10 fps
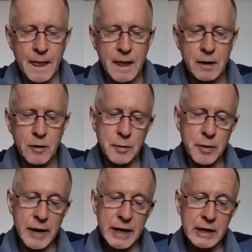or
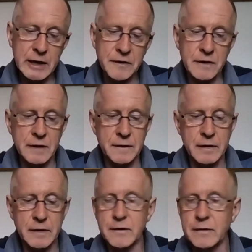miraculous
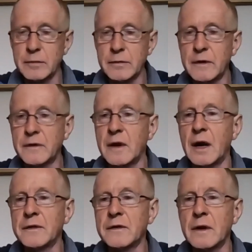deliverance from
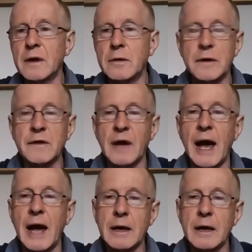disaster or attack.